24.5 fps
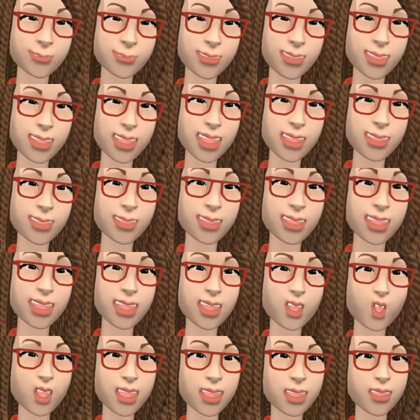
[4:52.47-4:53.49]
let's say
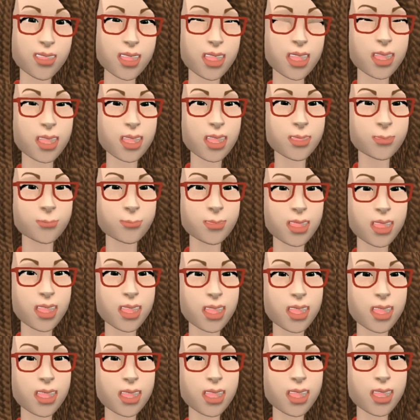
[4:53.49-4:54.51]
you haven't yet
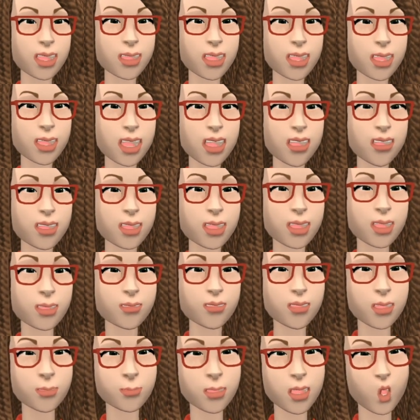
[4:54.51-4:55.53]
paid the latest invoice
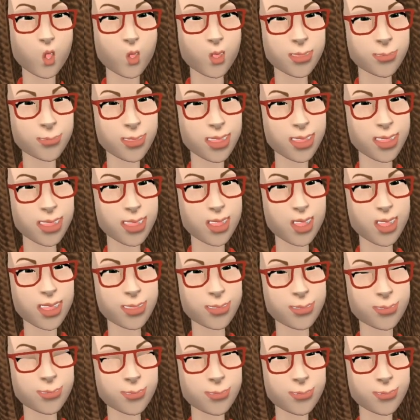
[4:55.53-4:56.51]
from your supplier.